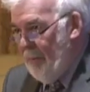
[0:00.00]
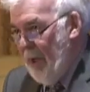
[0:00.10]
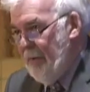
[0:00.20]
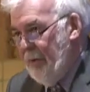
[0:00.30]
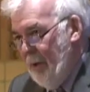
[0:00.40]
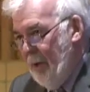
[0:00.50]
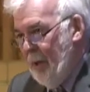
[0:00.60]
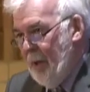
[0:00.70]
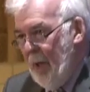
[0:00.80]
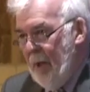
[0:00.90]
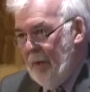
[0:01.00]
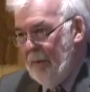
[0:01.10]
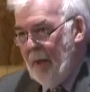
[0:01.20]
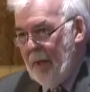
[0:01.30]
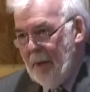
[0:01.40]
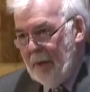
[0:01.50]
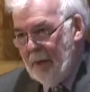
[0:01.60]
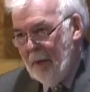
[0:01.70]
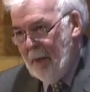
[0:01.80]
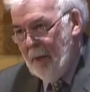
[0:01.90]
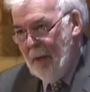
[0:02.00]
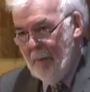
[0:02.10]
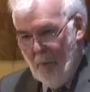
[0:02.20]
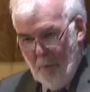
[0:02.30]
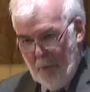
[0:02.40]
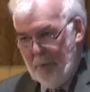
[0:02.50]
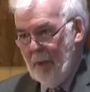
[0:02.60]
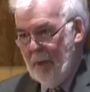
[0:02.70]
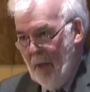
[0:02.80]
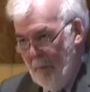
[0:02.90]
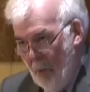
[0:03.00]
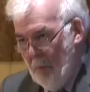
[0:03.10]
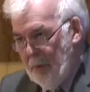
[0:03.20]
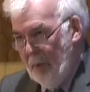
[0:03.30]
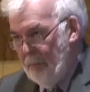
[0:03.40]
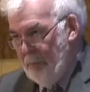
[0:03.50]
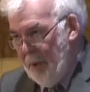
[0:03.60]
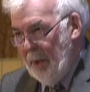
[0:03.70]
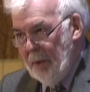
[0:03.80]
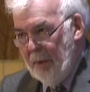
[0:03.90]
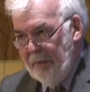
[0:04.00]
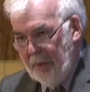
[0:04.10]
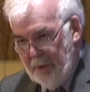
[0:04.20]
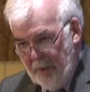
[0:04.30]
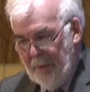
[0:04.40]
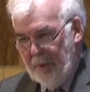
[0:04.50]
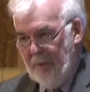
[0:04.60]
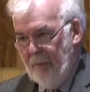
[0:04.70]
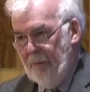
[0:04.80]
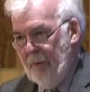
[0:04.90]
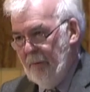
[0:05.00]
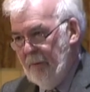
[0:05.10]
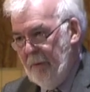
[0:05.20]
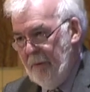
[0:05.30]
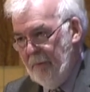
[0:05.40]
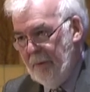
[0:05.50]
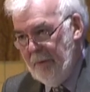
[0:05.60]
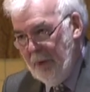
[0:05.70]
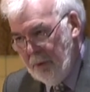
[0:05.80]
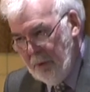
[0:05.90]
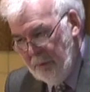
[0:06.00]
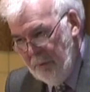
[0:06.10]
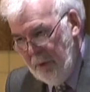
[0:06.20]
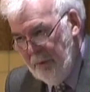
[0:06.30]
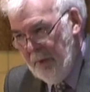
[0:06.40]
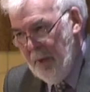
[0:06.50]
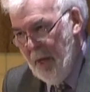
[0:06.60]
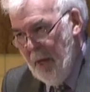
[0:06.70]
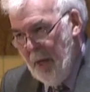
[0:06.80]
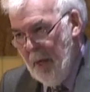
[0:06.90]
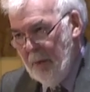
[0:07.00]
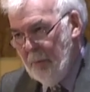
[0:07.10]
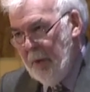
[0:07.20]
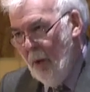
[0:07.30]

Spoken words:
friends here is, I think, a moment of real significance for their countries. And we